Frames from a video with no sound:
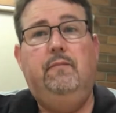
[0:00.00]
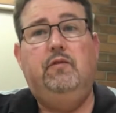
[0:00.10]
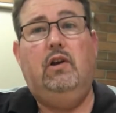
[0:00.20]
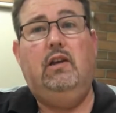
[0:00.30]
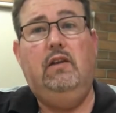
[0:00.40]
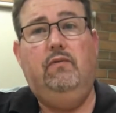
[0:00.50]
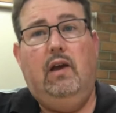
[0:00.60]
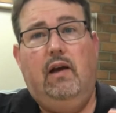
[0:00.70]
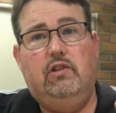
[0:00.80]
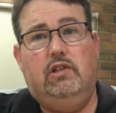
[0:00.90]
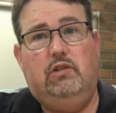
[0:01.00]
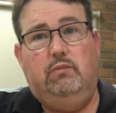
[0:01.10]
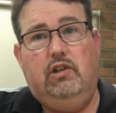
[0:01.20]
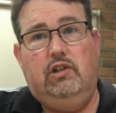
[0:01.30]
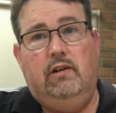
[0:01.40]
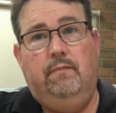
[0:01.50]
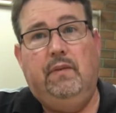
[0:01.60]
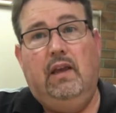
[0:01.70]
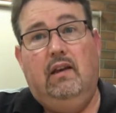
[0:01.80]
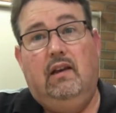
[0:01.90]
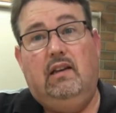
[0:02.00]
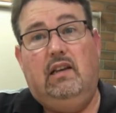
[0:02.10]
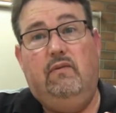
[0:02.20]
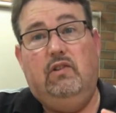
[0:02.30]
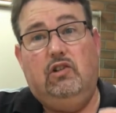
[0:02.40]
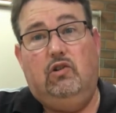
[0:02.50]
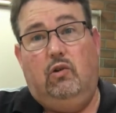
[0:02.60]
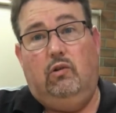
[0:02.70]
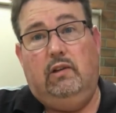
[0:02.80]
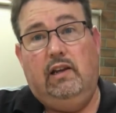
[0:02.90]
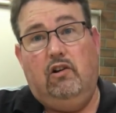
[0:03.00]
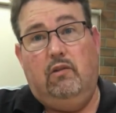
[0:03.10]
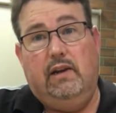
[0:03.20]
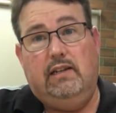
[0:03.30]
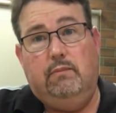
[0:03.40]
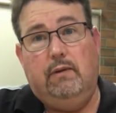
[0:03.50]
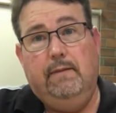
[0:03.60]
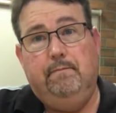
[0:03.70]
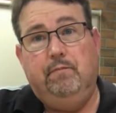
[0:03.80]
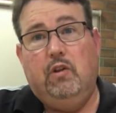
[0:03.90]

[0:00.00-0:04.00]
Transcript: So if you have a suspicion, give us a call here at BTP